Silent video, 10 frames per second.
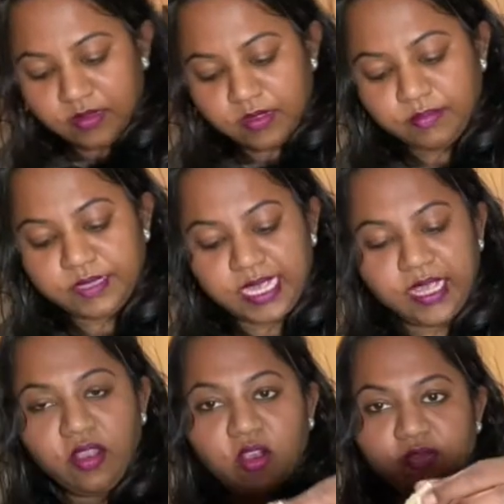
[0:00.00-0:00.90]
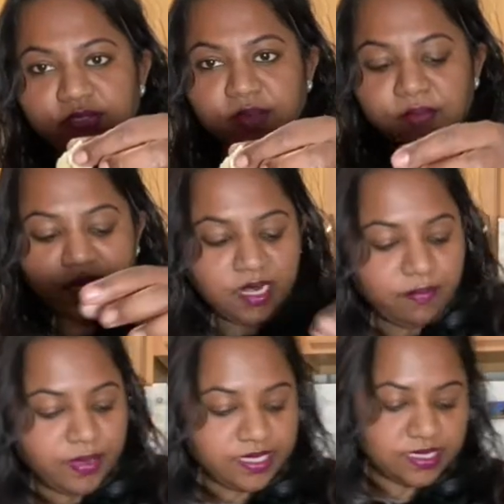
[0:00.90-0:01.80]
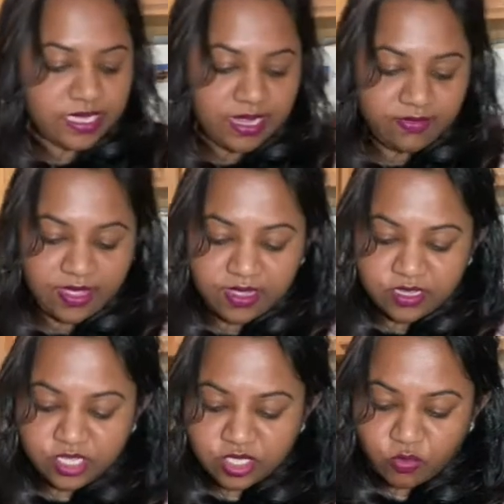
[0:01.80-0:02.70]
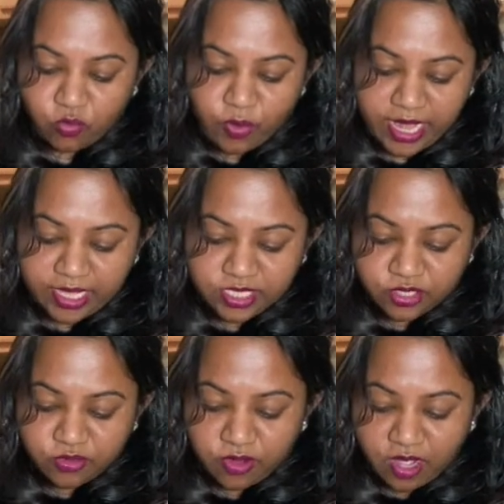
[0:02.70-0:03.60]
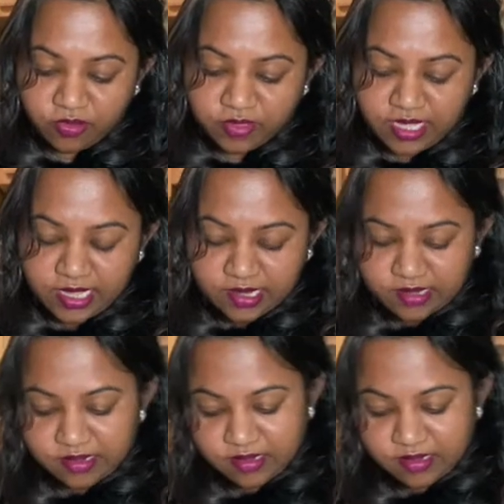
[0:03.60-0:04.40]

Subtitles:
I'm taking off some little bits that I think are just way too out there.